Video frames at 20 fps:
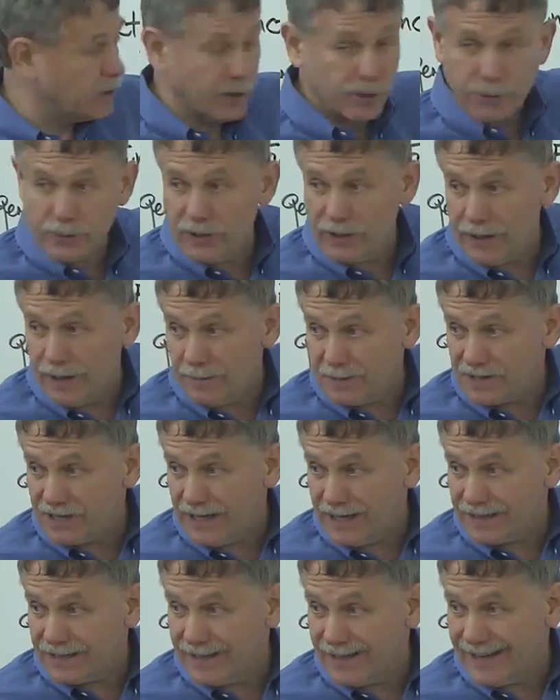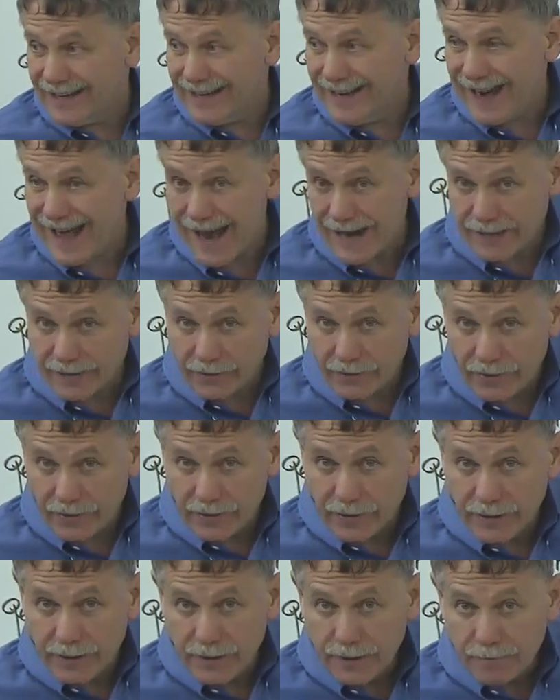to 3 times 10 to the
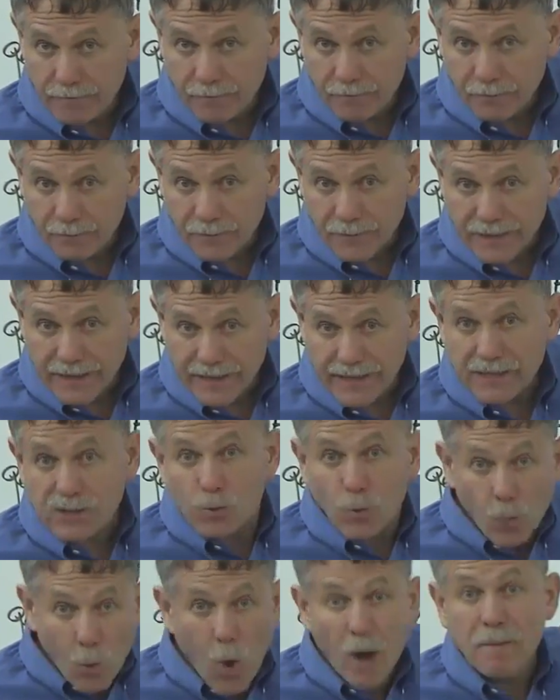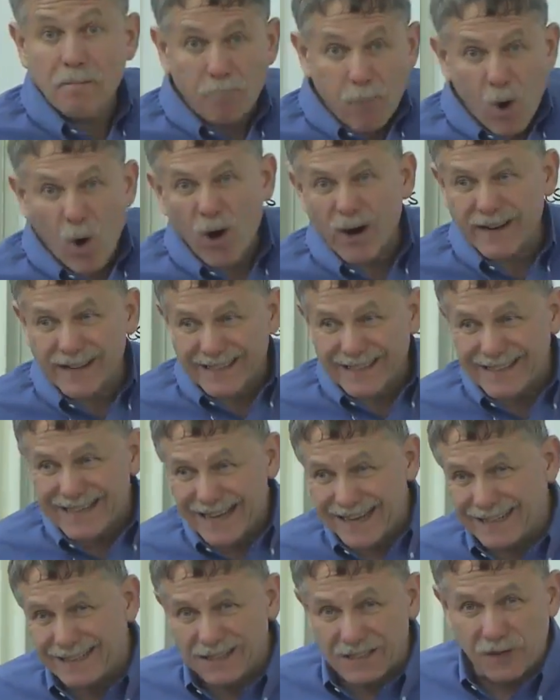9th. It's 1 part in
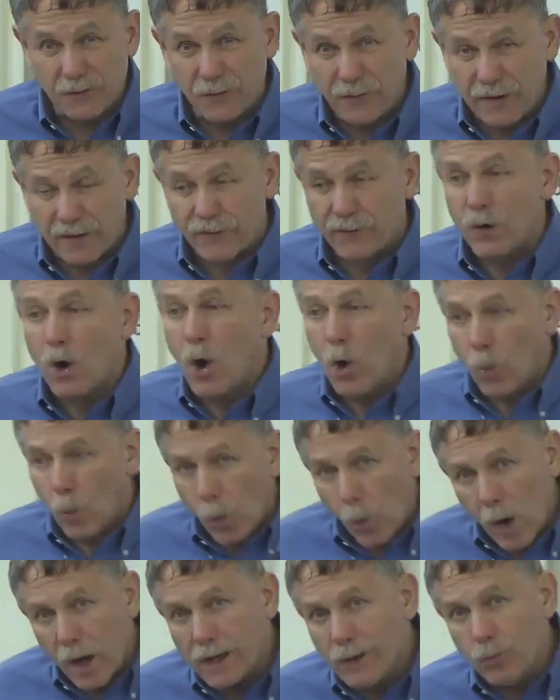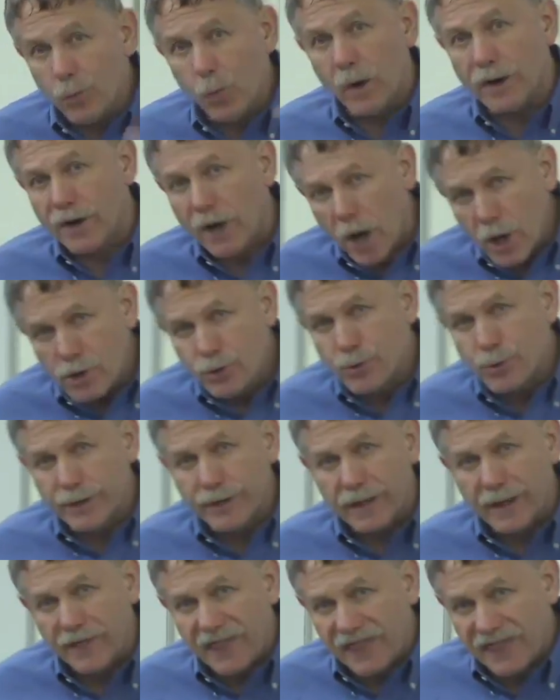10 to the 5th,
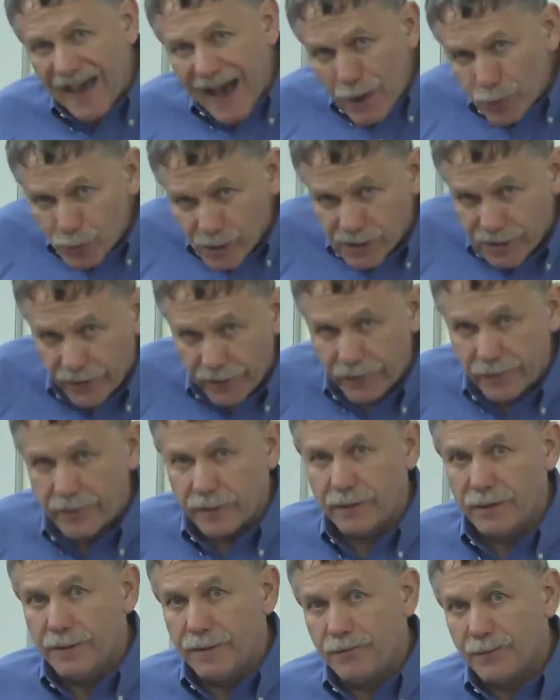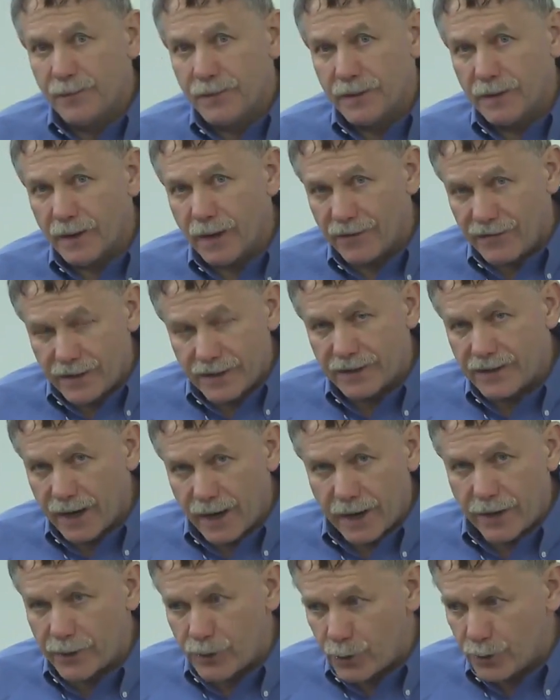1/100,000th of the
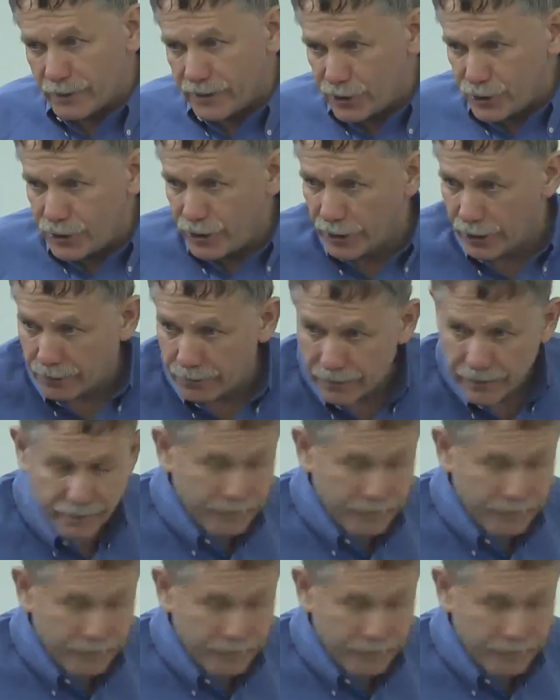entire human genome.